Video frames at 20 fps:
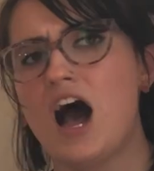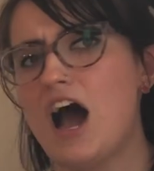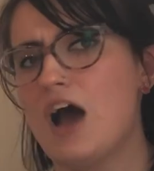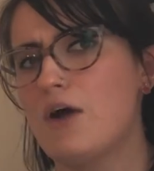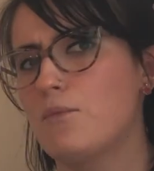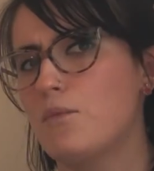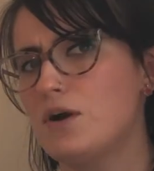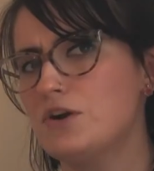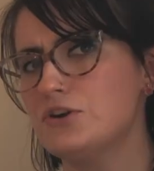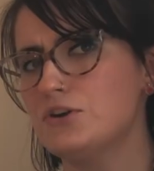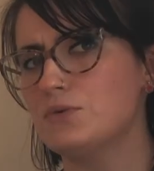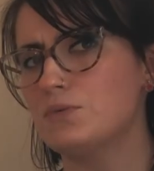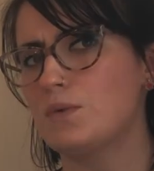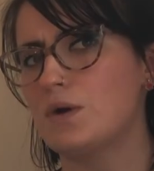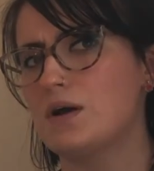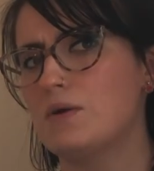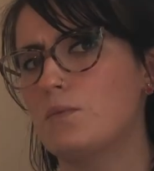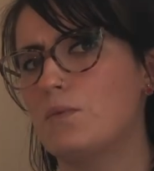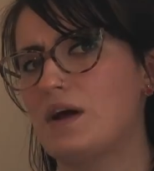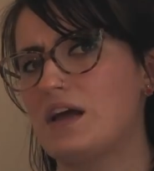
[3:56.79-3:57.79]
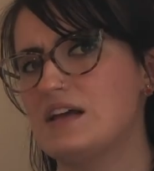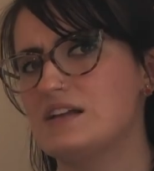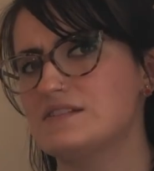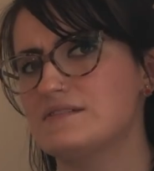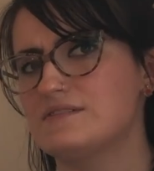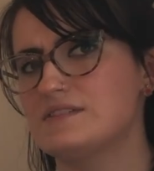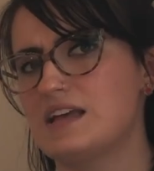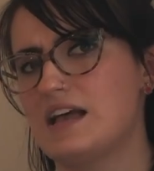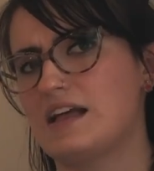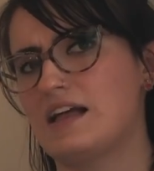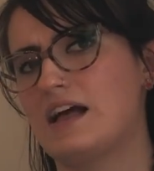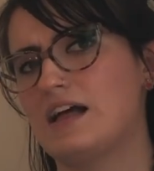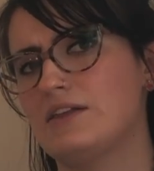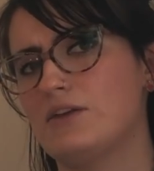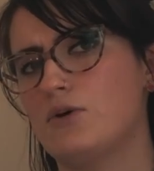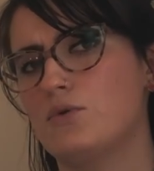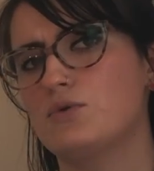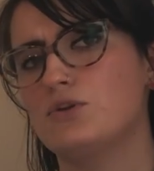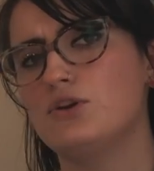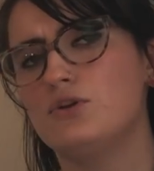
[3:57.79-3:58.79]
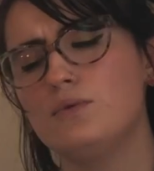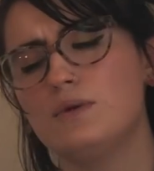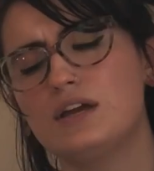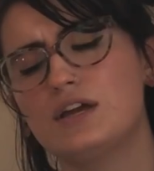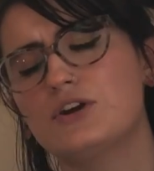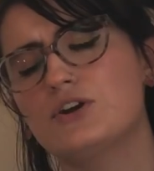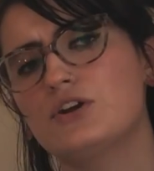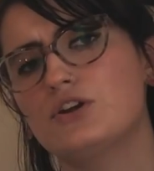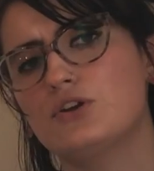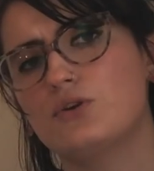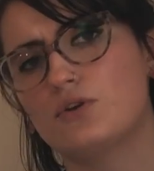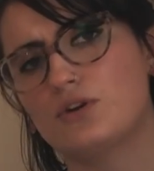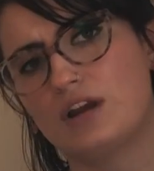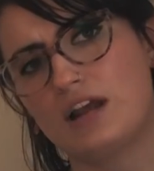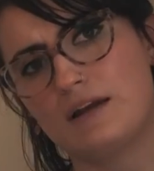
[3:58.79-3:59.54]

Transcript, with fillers: I wonder what ways of saying hello you hear in your